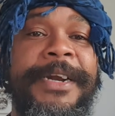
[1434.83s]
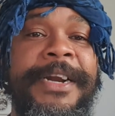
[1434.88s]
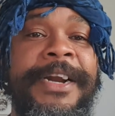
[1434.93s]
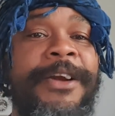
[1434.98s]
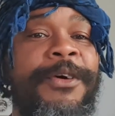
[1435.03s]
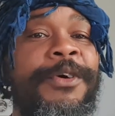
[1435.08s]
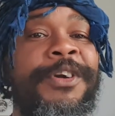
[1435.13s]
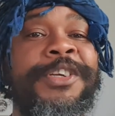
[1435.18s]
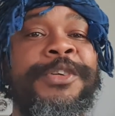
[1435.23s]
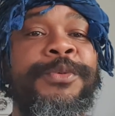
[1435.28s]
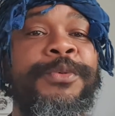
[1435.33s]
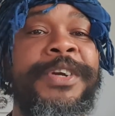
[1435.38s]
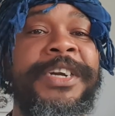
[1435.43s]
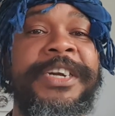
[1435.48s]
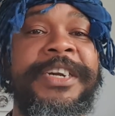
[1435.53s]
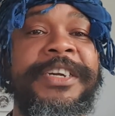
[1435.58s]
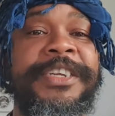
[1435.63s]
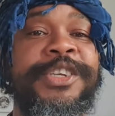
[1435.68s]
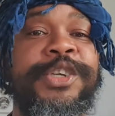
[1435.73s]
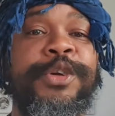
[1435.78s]
and I was
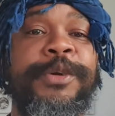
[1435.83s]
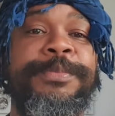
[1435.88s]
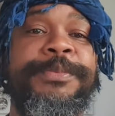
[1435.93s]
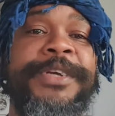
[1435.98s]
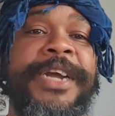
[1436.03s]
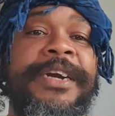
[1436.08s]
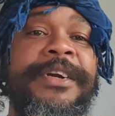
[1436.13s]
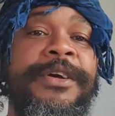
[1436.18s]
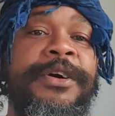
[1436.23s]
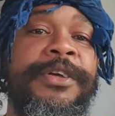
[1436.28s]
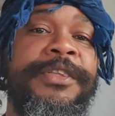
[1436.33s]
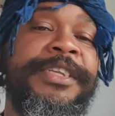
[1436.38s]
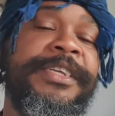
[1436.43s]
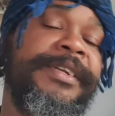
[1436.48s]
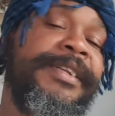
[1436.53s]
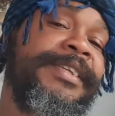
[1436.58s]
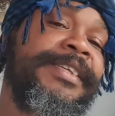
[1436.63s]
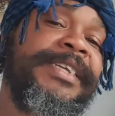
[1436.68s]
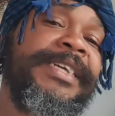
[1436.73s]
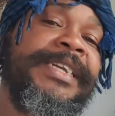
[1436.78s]
reading the scripture and cutting
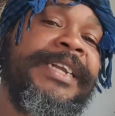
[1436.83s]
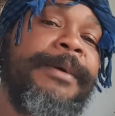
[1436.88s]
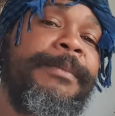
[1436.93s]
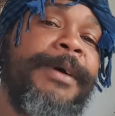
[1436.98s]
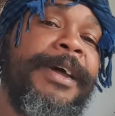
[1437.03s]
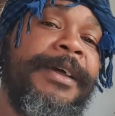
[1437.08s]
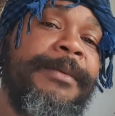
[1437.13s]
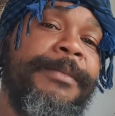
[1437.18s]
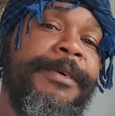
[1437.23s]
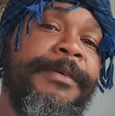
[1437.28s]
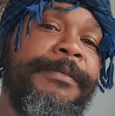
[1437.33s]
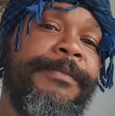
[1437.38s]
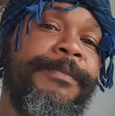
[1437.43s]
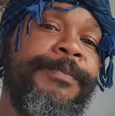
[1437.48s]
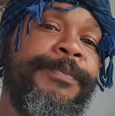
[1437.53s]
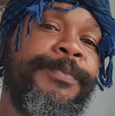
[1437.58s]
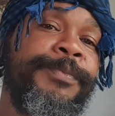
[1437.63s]
this Edomite man.